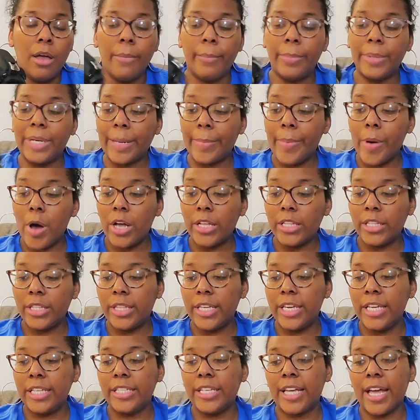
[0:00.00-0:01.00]
But I bought
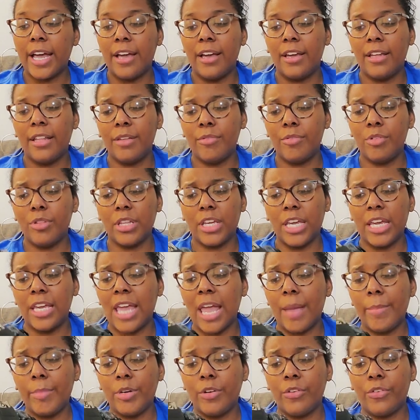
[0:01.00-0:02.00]
the entire, it
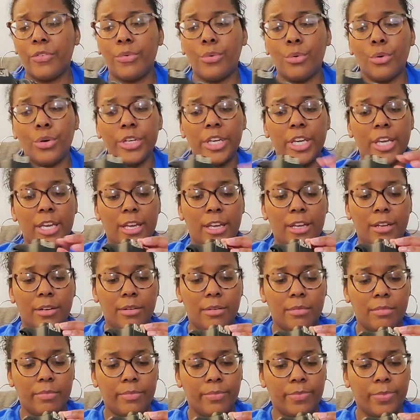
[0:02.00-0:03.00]
came in a full
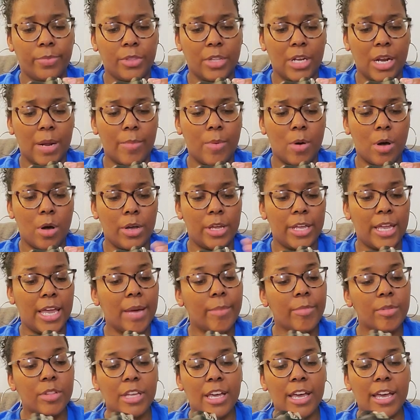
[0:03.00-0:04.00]
kit that I bought on
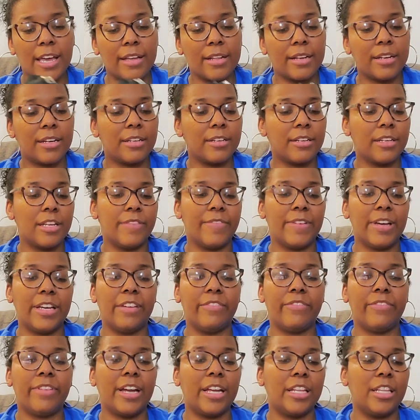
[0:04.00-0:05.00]
Amazon. If I
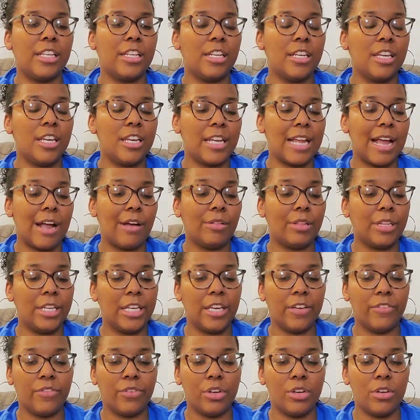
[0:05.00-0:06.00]
can find it again, I'll
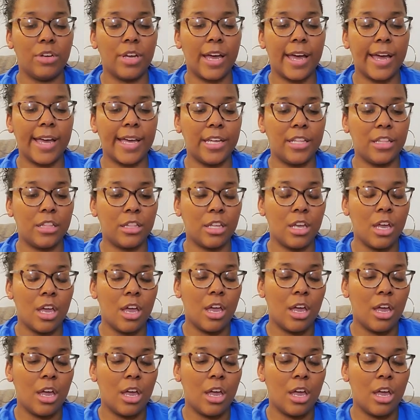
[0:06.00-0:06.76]
link it for you guys.